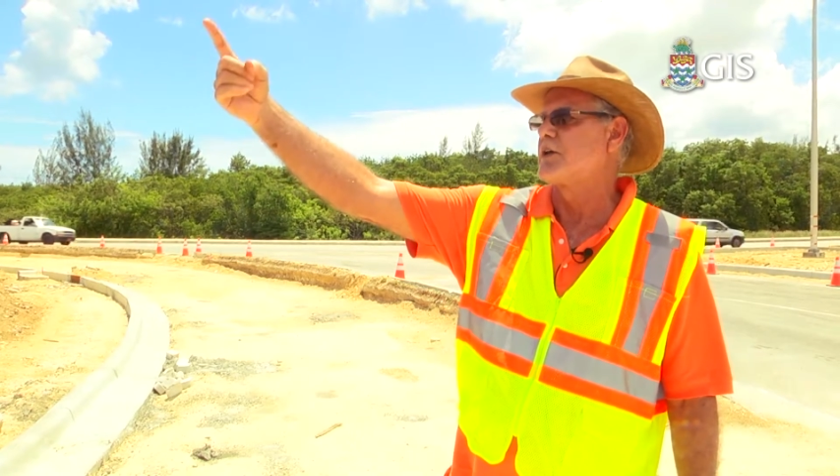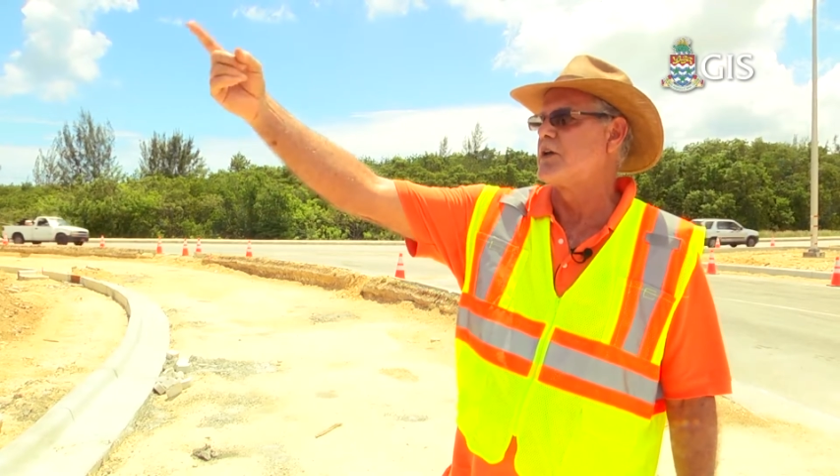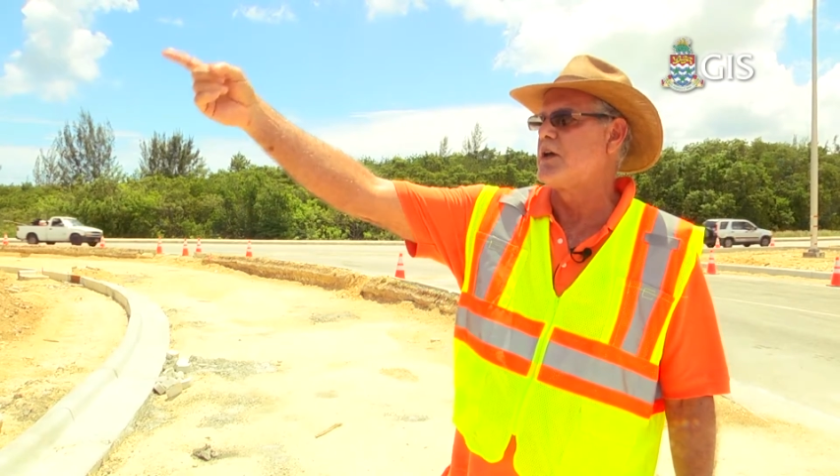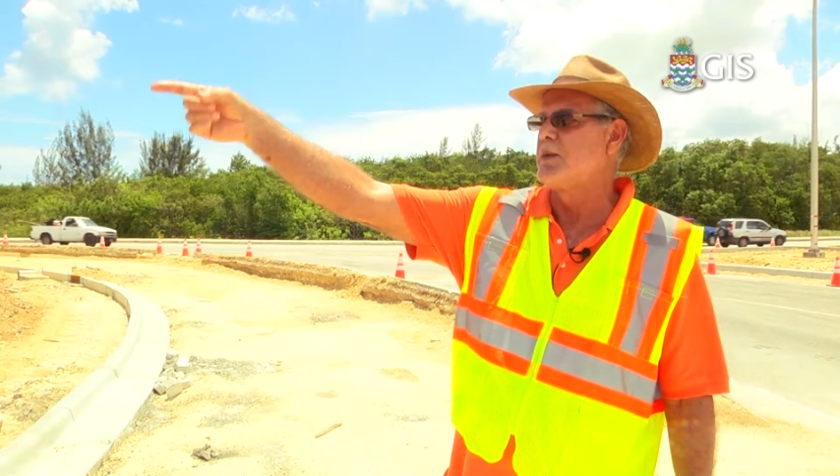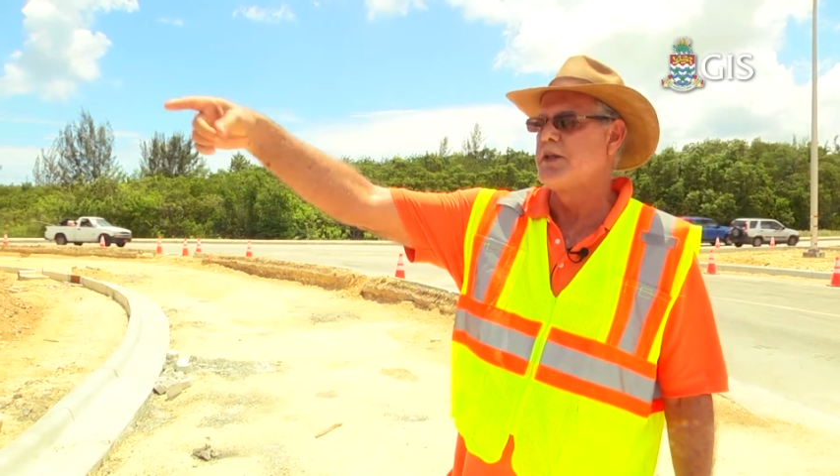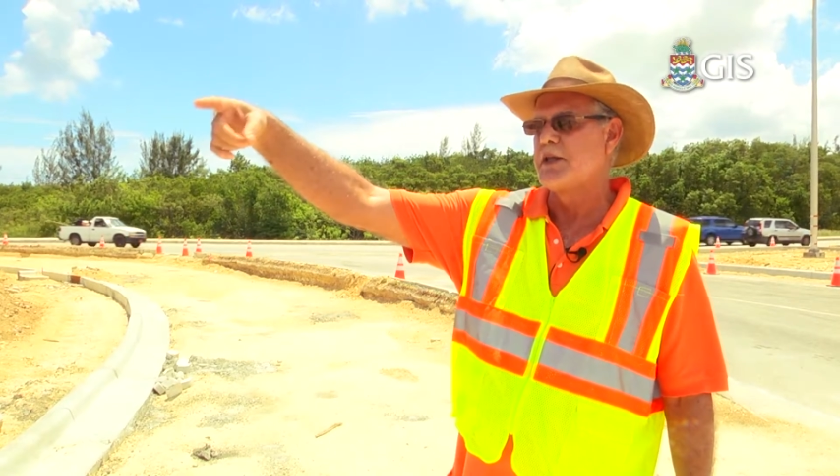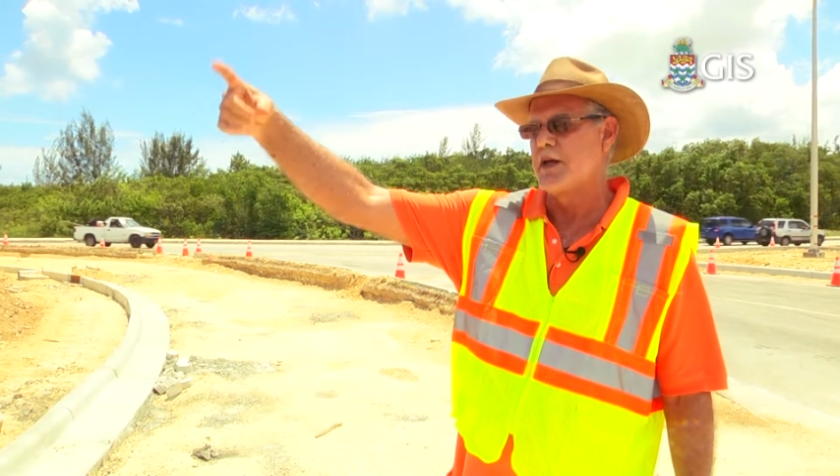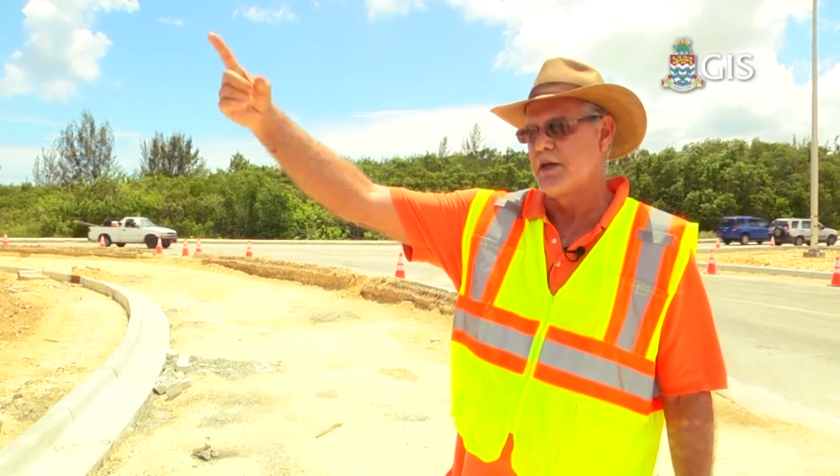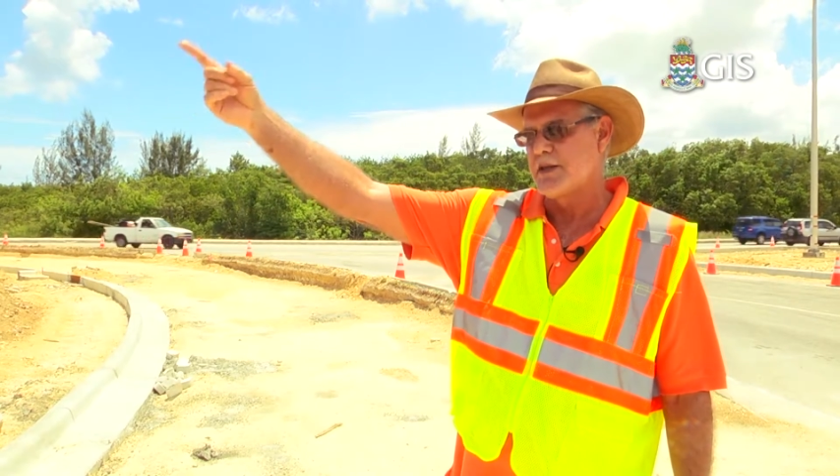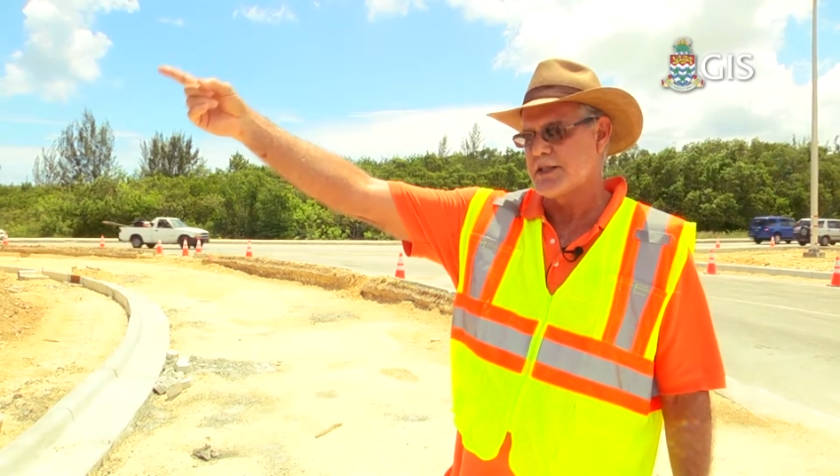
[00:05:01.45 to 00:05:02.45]
curb on the
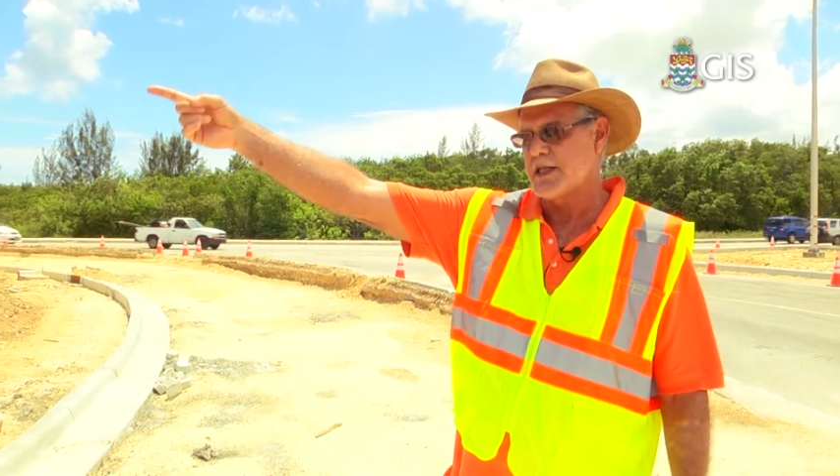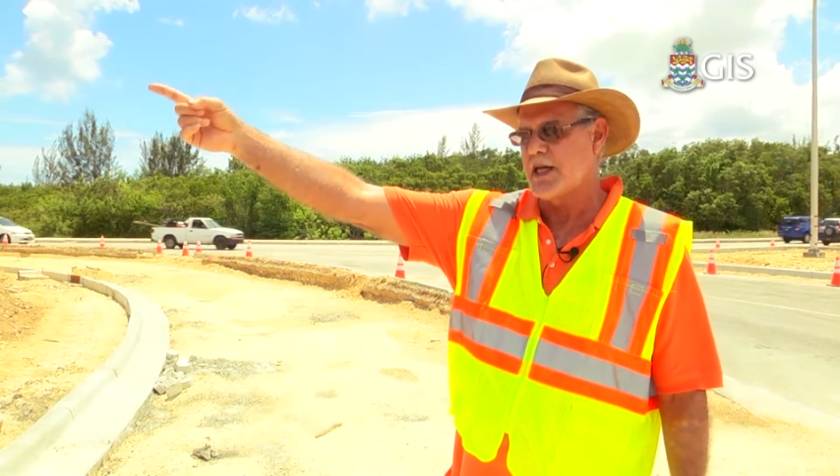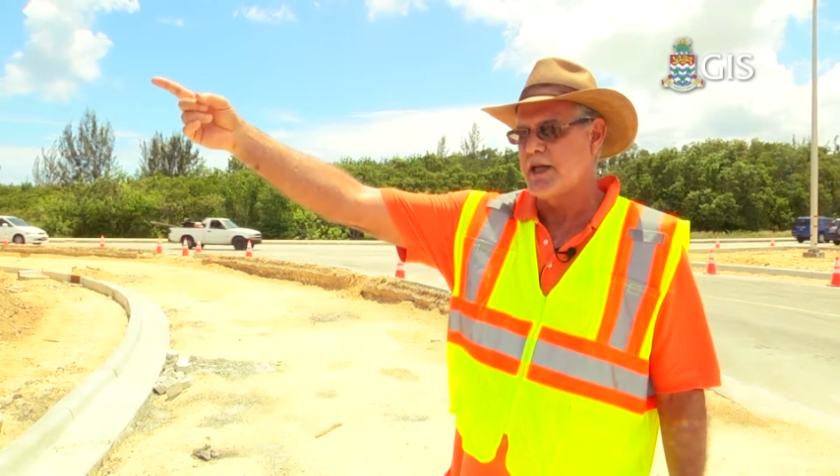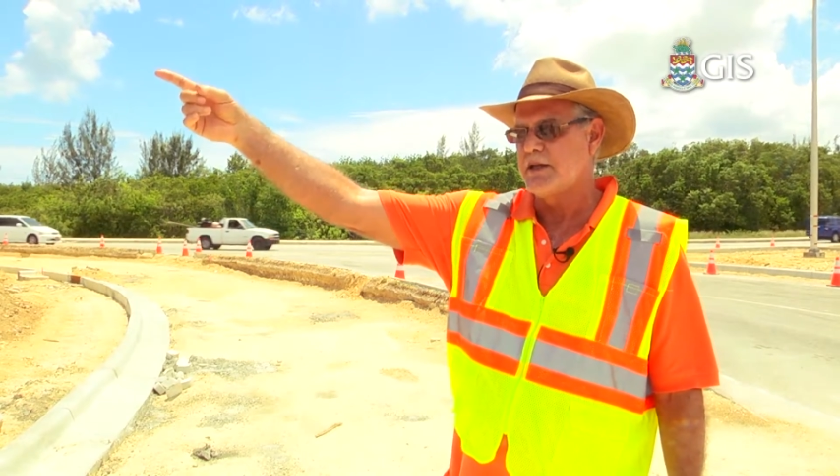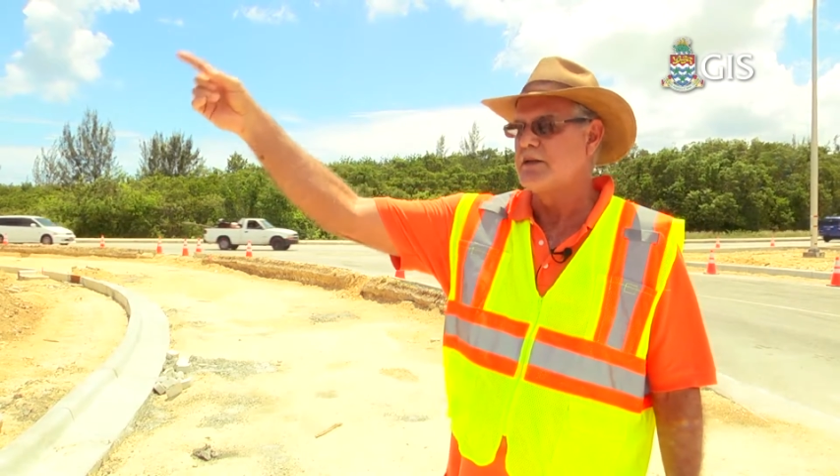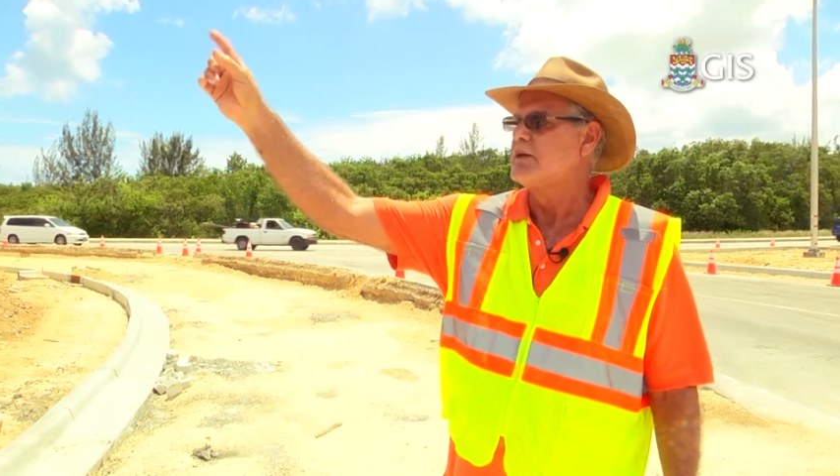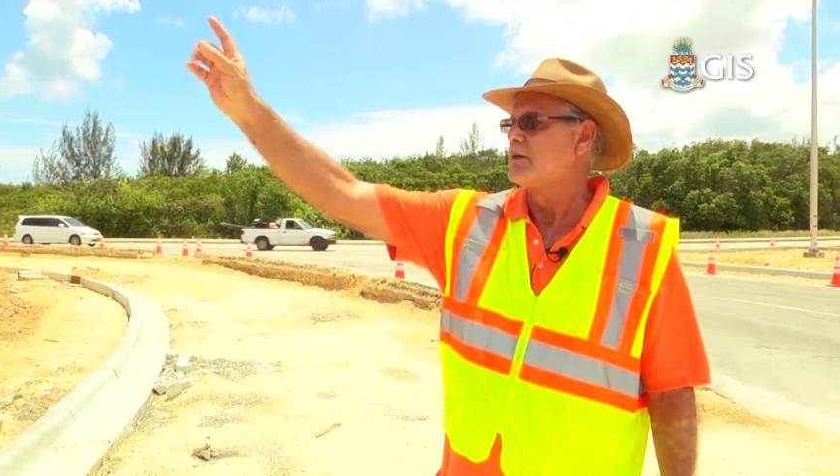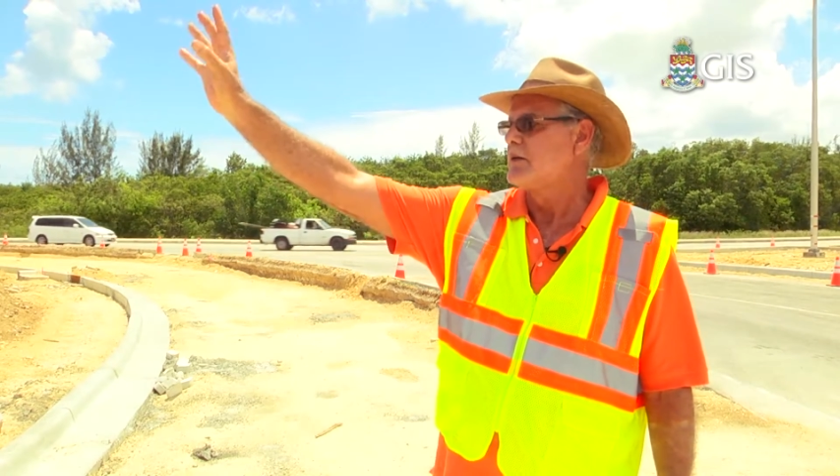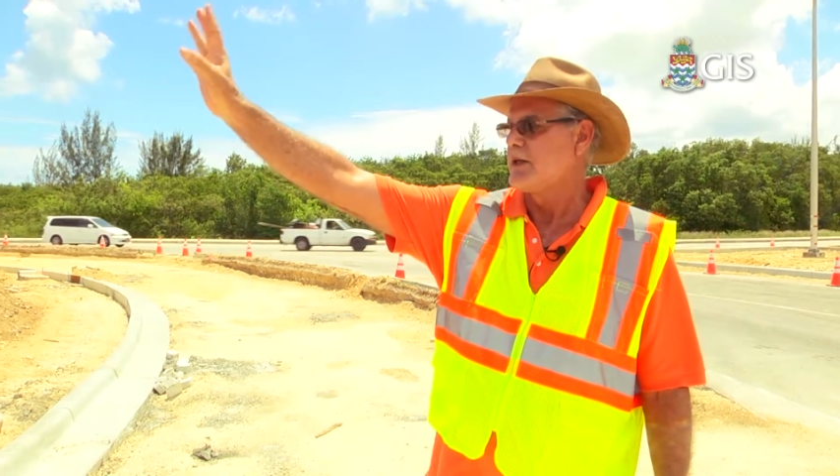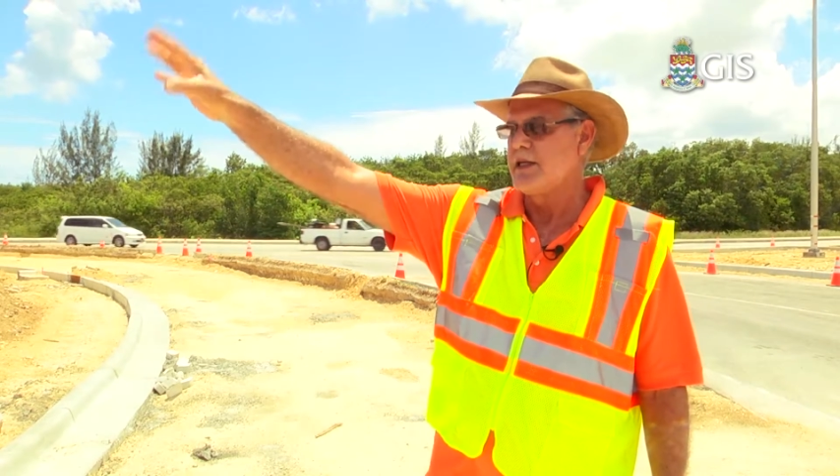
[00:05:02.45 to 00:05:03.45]
other side,
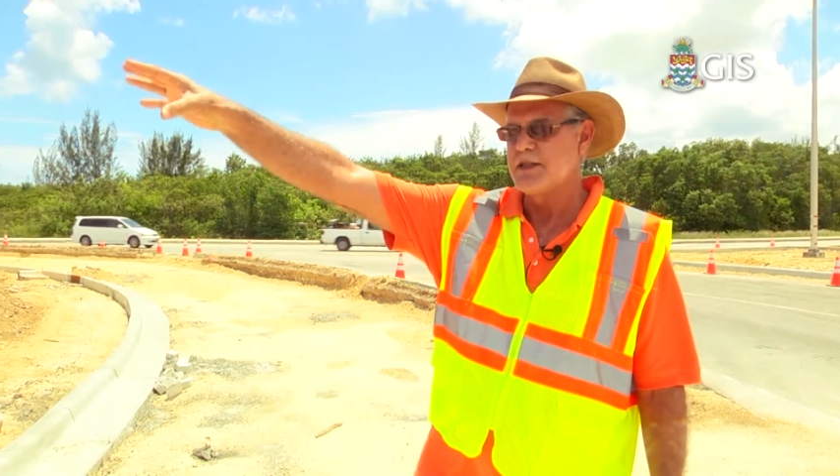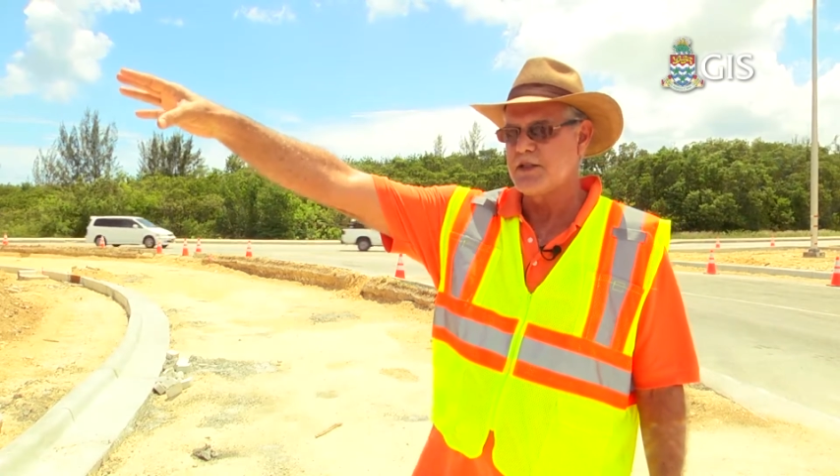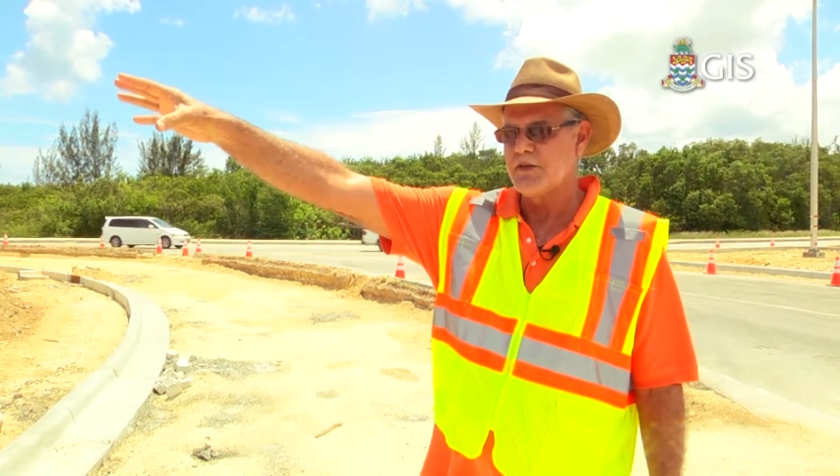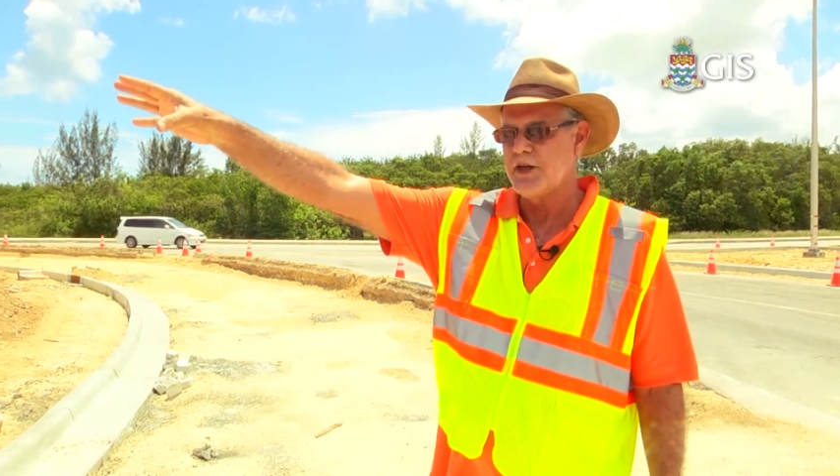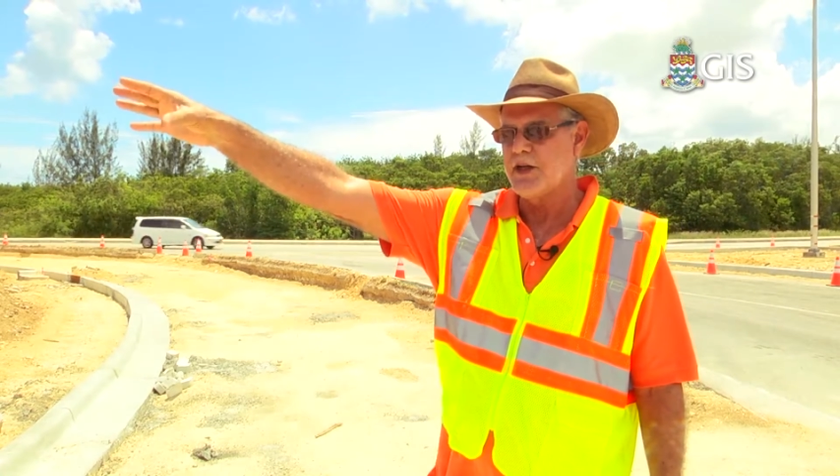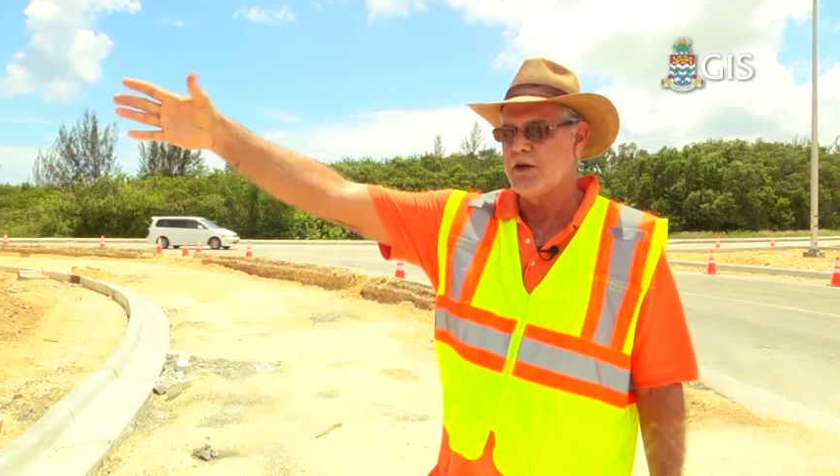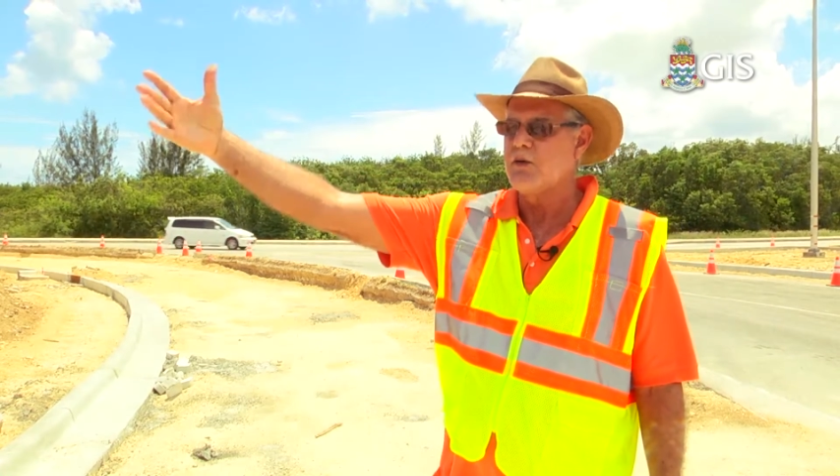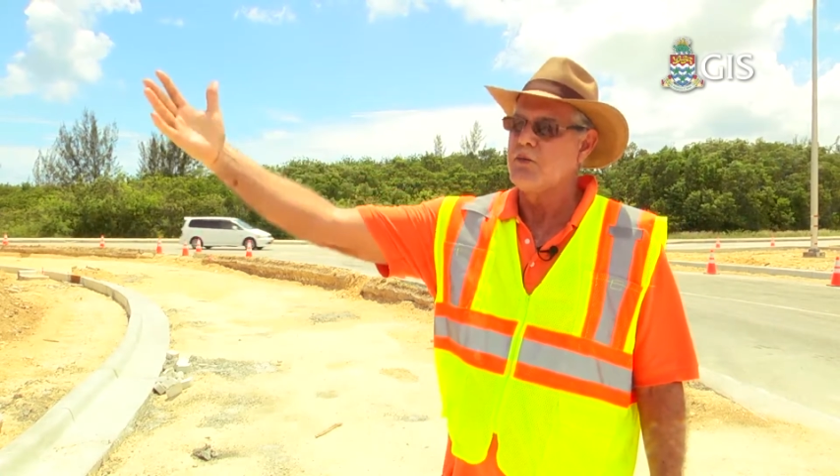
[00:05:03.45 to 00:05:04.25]
east of here,